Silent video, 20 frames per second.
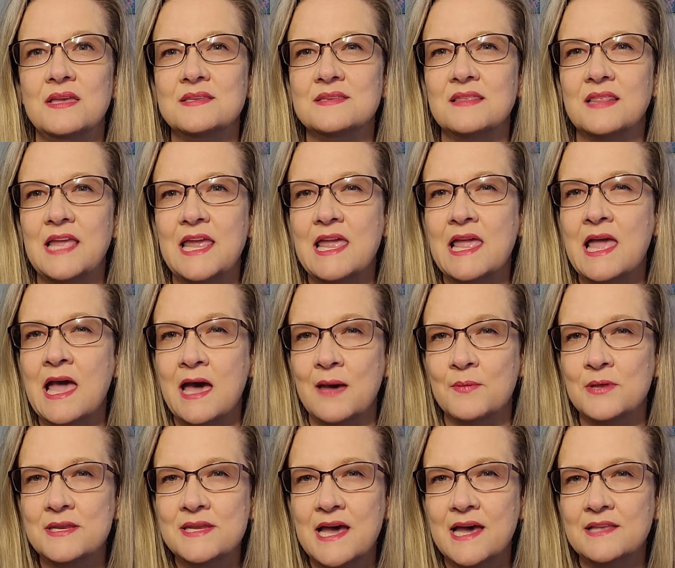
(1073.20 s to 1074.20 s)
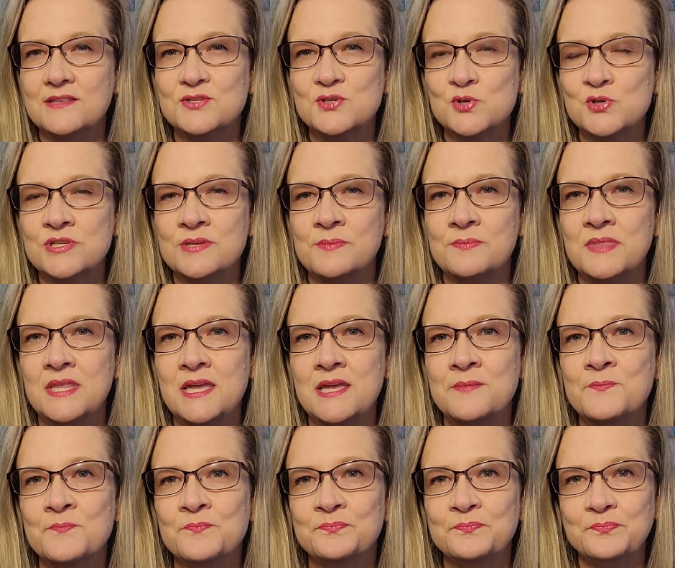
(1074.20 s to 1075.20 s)
like habitats or something.
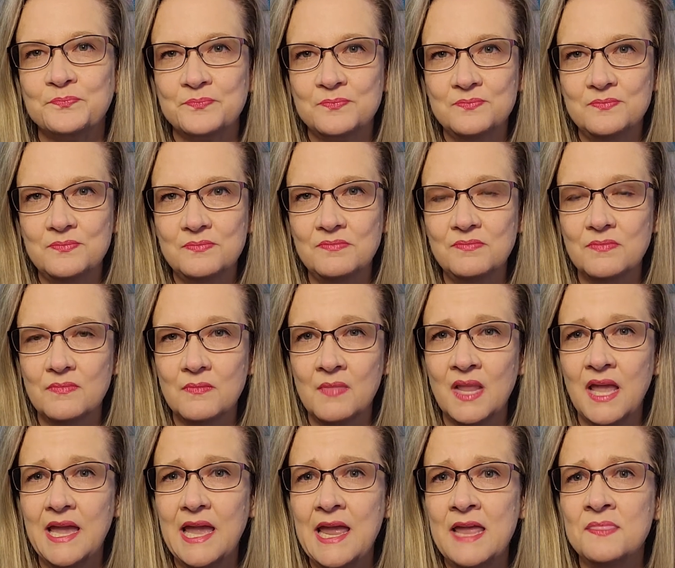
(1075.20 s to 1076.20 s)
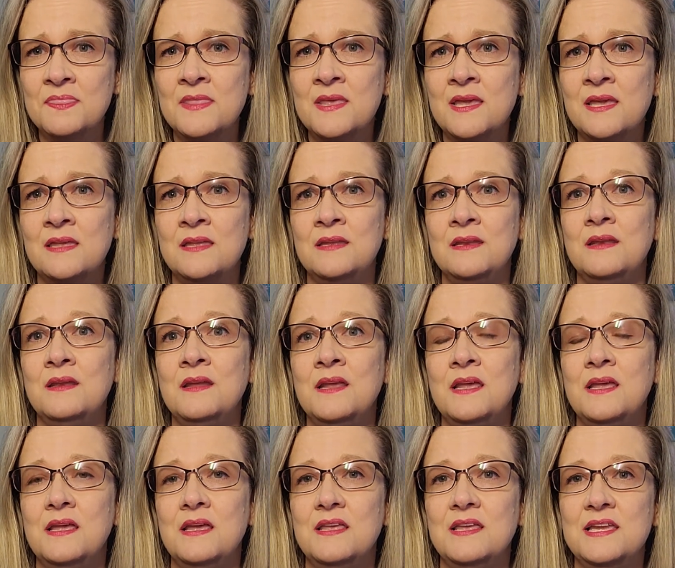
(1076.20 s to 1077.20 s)
And then
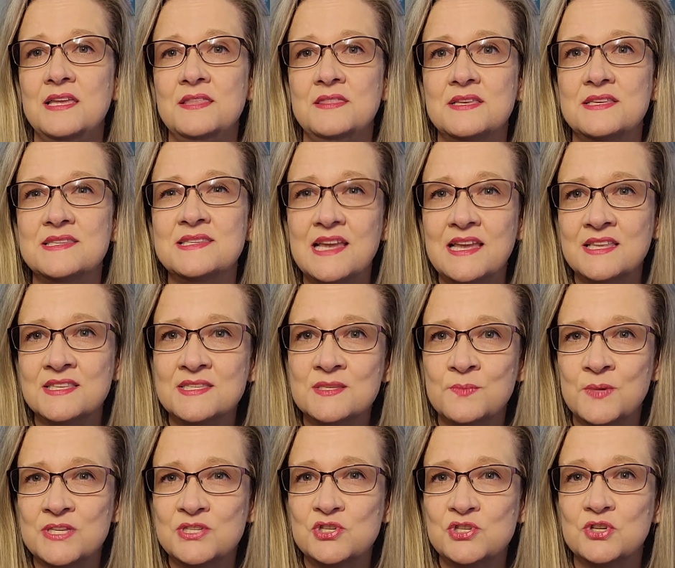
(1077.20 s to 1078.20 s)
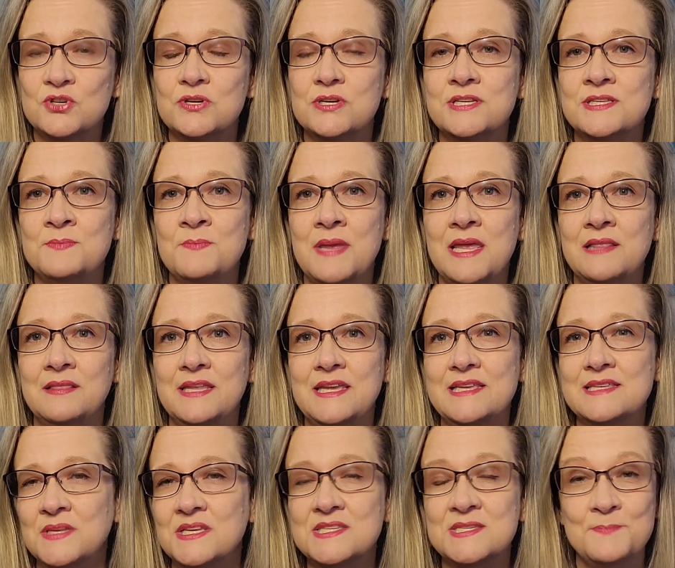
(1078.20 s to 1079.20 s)
in the second semester it's mainly
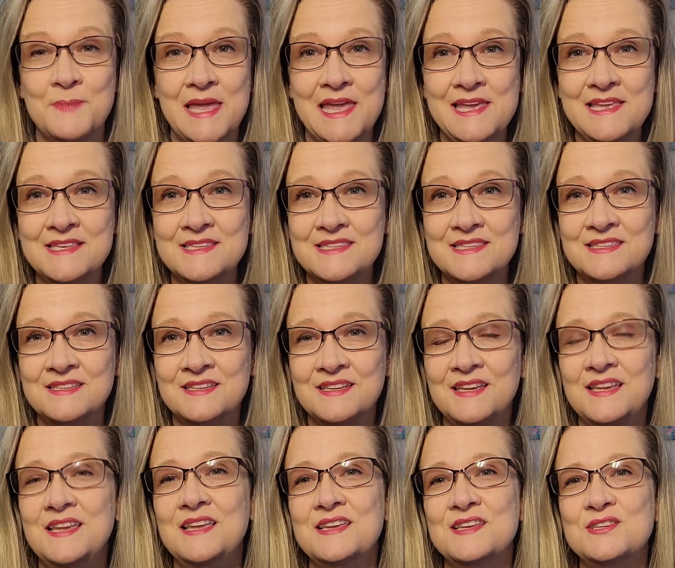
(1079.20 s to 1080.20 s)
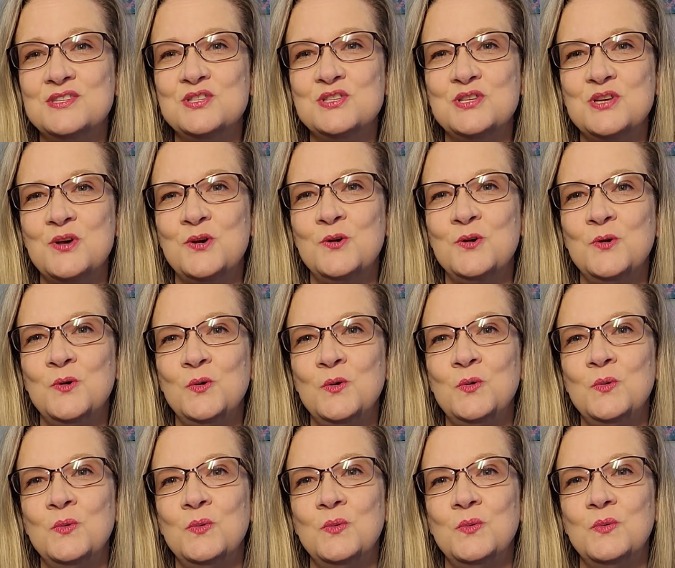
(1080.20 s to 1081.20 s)
space.
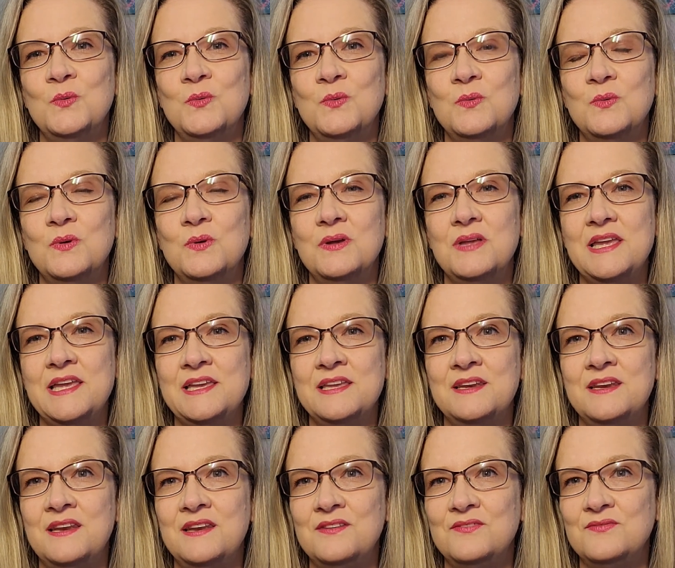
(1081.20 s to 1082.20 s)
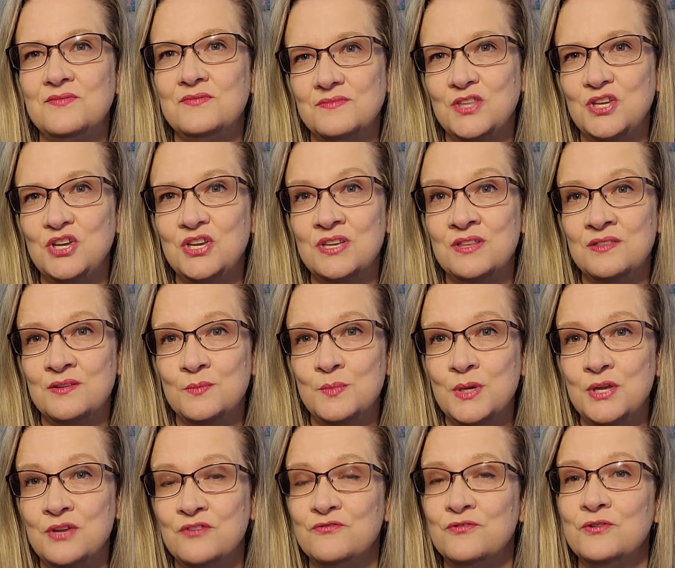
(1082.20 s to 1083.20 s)
So in the Good the
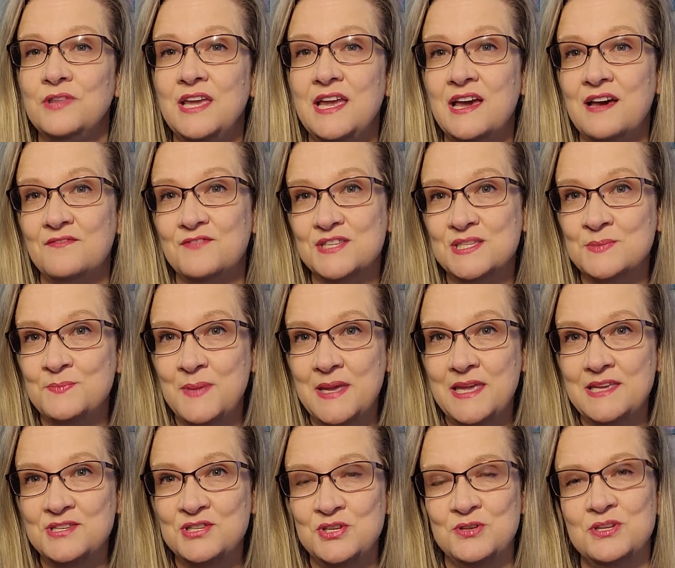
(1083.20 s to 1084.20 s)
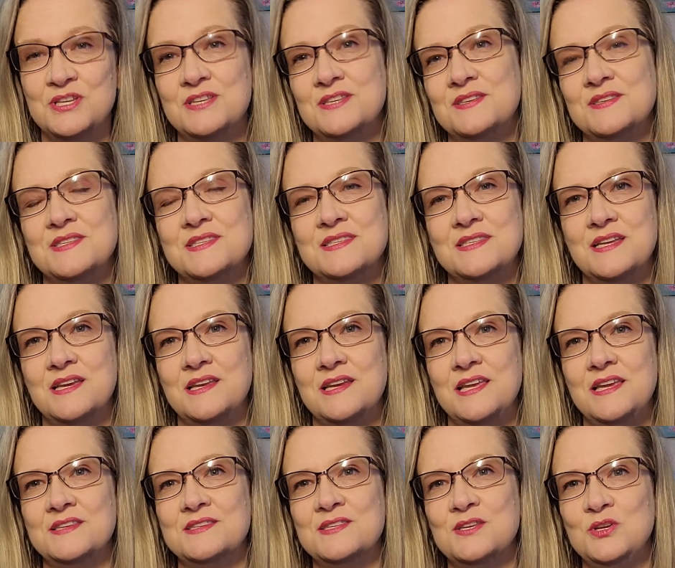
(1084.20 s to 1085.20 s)
Beautiful they have a space unit study,
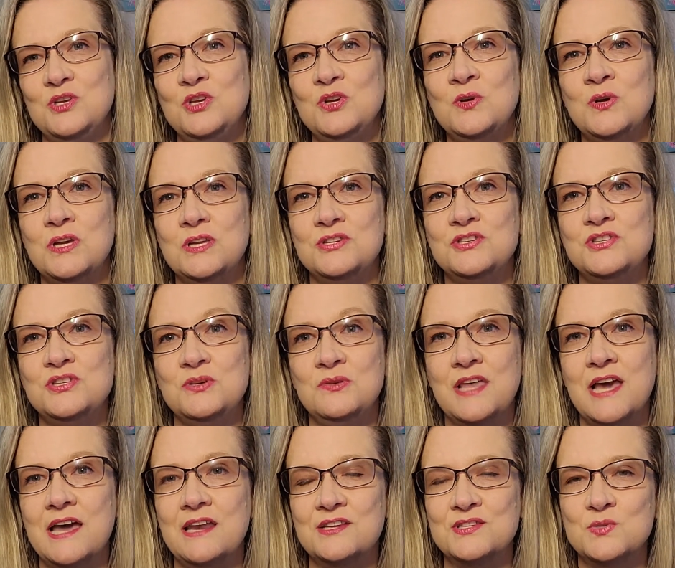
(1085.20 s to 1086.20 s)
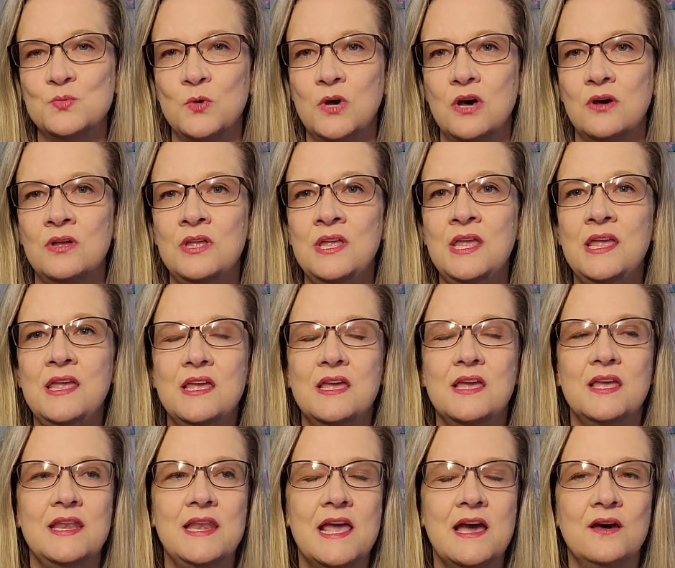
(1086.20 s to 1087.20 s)
so you could do that as well.
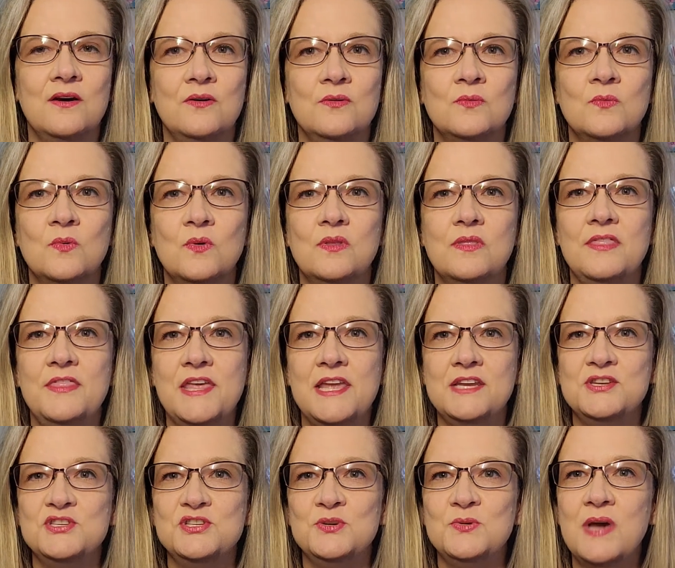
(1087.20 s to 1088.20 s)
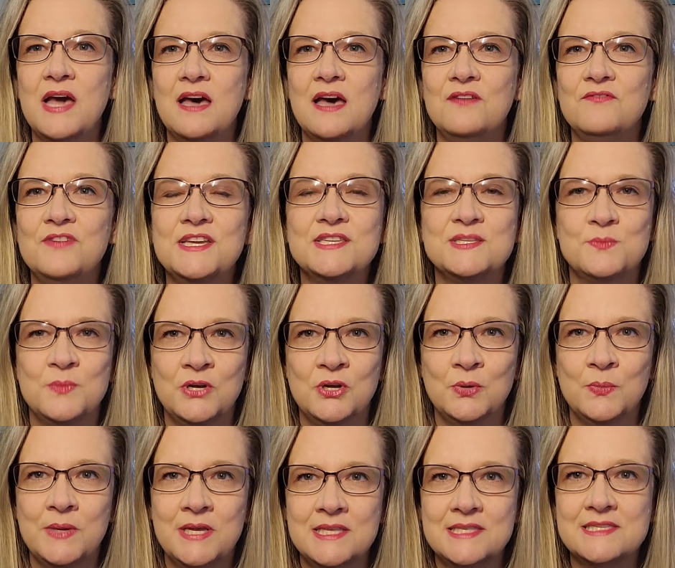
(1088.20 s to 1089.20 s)
Now they do have
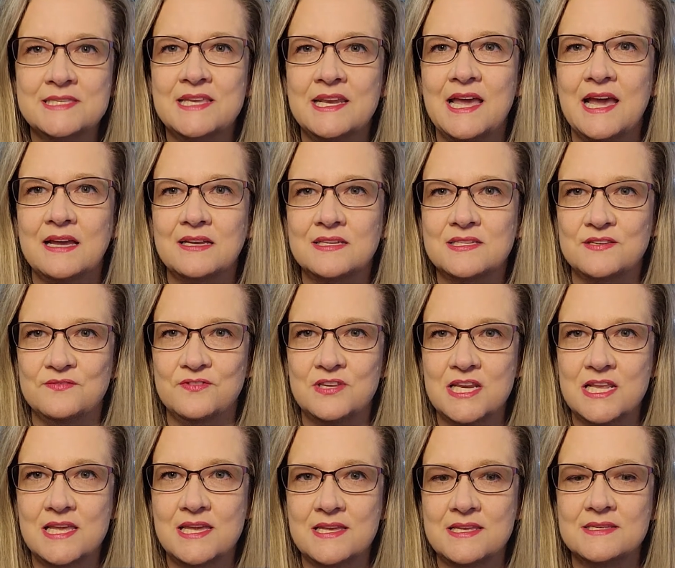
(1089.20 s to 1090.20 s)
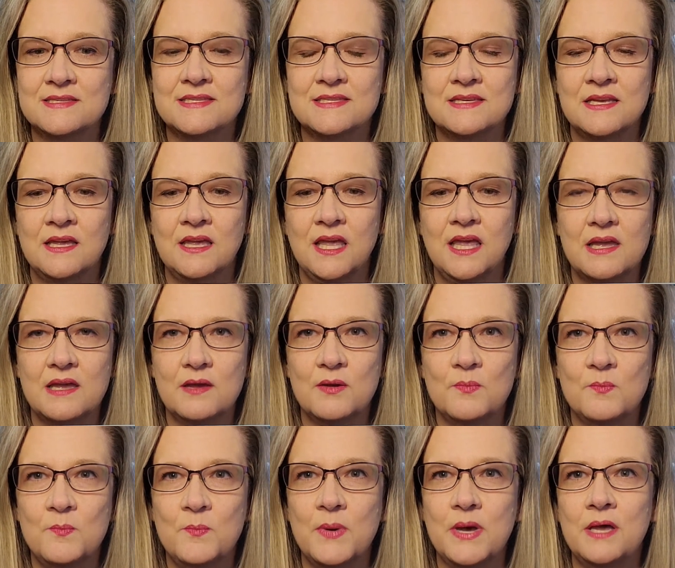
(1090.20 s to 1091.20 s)
experiments and activities,
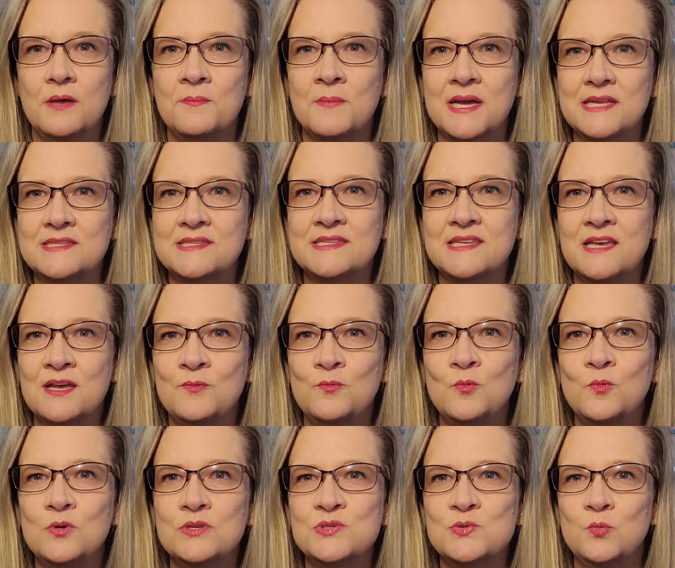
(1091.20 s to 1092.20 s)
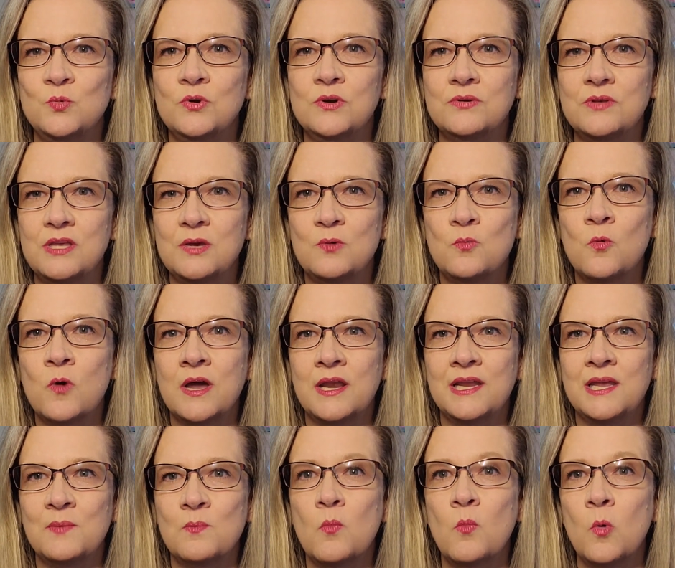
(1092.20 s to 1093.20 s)
but my son was really
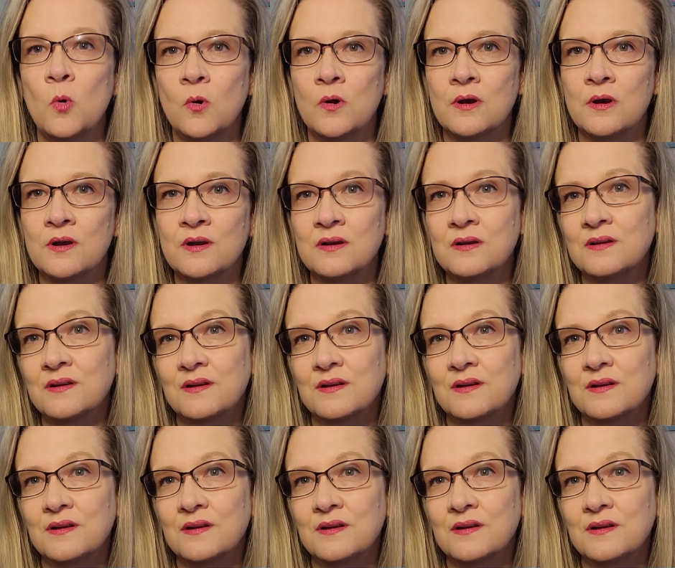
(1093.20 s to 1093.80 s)
wanting more